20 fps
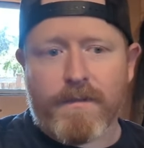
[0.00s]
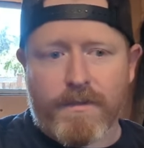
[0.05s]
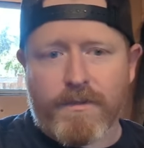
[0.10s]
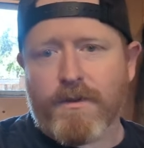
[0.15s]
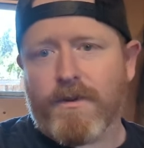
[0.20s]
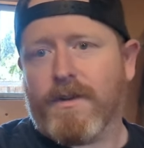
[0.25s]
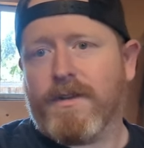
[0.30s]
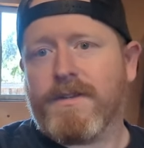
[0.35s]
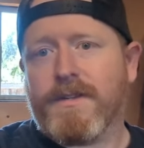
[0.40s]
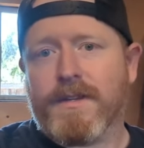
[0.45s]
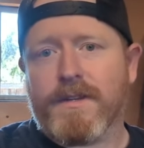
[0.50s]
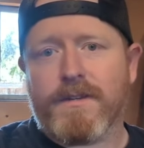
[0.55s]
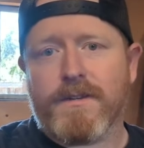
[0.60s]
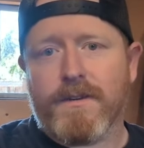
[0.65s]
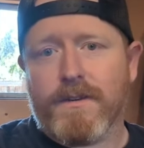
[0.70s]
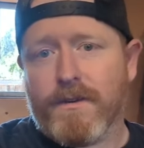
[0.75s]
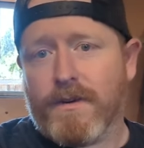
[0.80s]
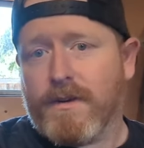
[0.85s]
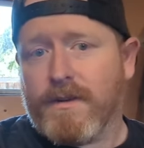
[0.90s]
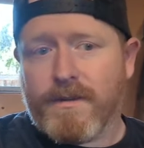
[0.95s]
36
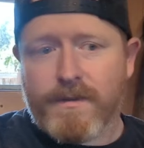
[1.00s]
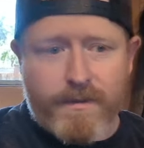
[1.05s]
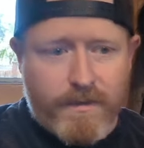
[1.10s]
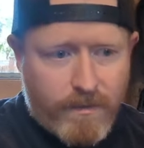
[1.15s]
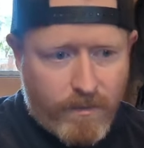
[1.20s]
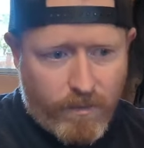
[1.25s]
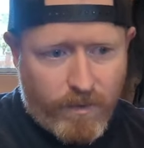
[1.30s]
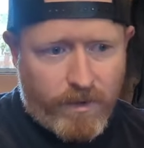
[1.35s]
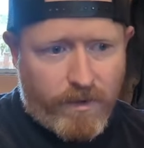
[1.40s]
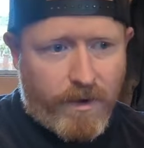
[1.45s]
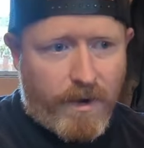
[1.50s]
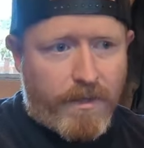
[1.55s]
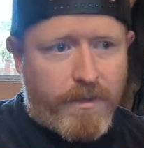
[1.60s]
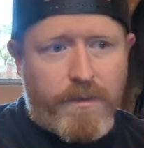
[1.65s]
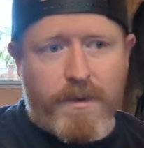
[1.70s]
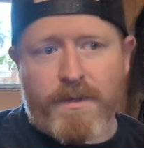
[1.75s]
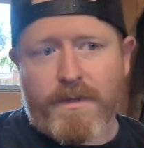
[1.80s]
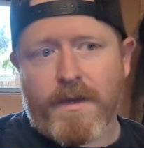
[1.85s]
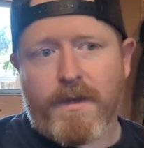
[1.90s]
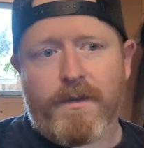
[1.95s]
degrees when you're at
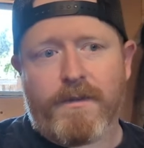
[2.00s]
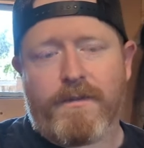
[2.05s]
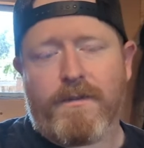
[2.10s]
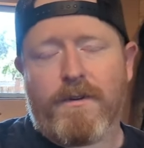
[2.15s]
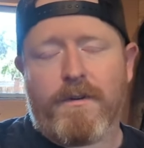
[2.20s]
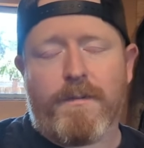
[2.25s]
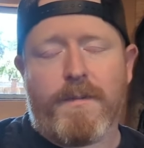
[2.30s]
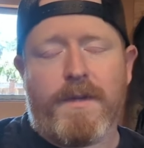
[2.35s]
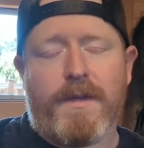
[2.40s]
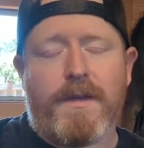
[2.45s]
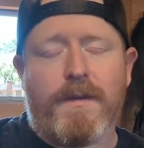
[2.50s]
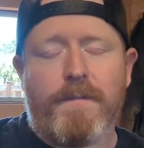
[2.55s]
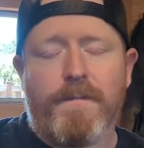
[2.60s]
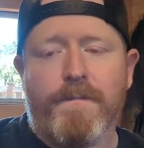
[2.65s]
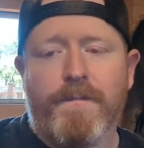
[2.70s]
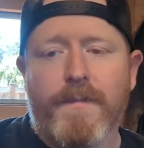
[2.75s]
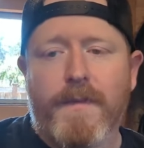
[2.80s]
3,000 RPM.